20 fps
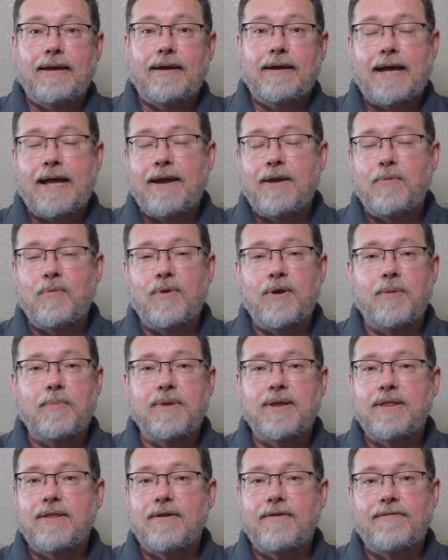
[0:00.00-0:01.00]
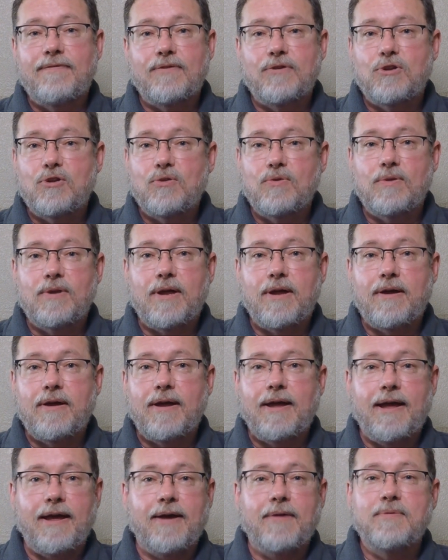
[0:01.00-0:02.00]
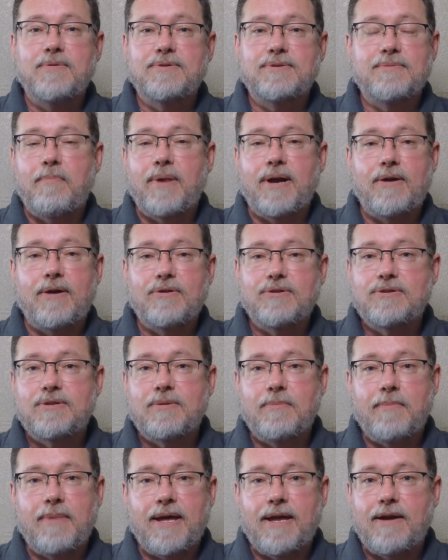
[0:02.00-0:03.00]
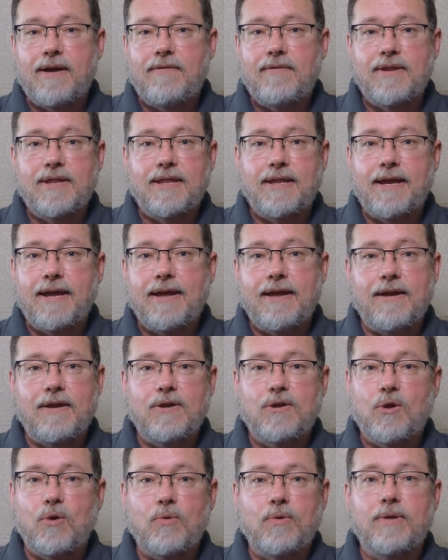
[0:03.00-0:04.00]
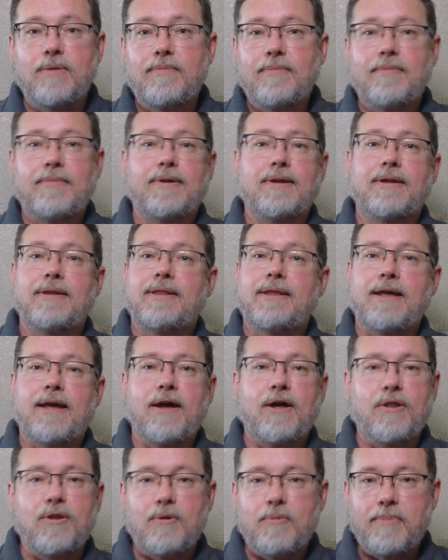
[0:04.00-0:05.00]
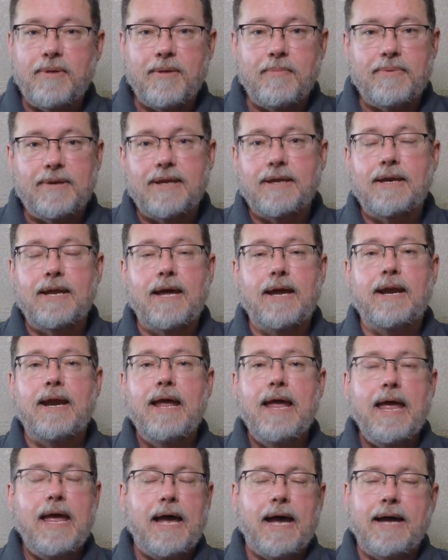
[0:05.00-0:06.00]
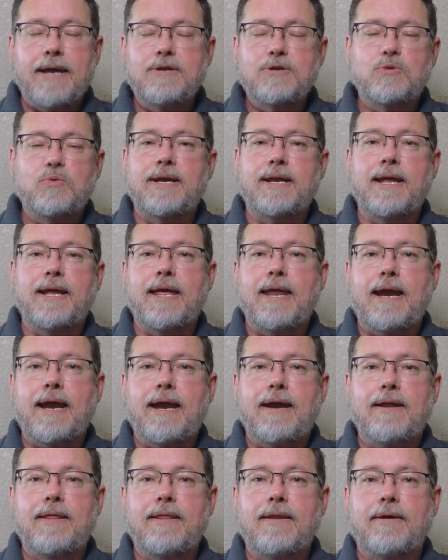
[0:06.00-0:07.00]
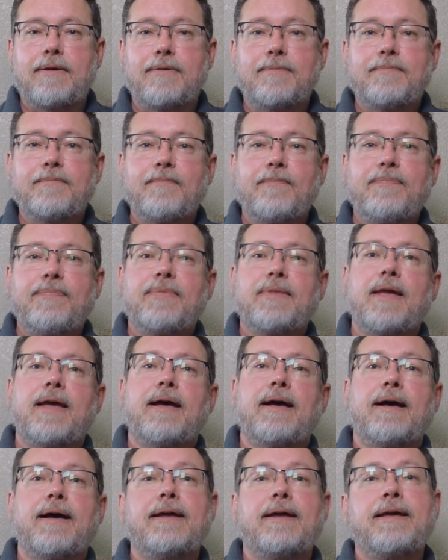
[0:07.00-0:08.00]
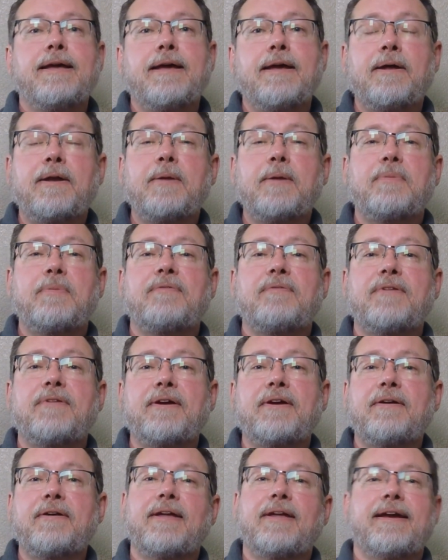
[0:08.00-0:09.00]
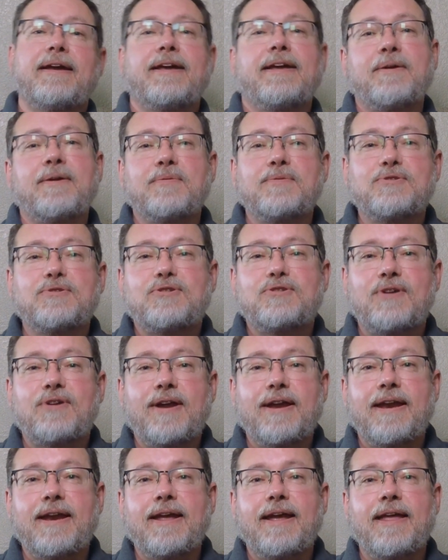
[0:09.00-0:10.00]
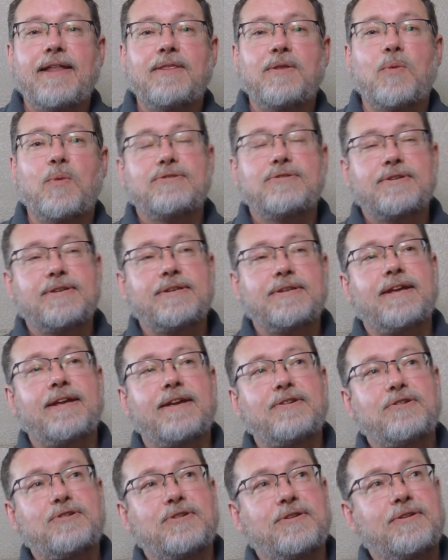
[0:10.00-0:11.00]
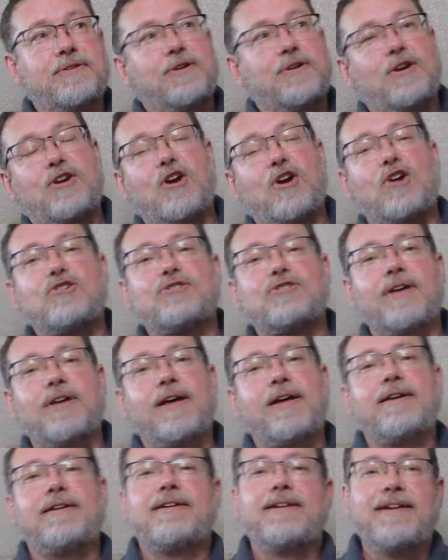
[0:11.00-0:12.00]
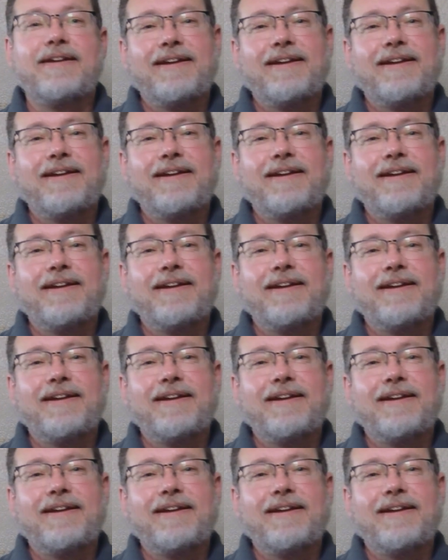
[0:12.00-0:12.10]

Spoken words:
I didn't want to be there for too long. I was embarrassed about everything I had told him, the other people in line. I just wanted to get out of there. He held up a finger like he was trying to get the waiter's attention. Garçon,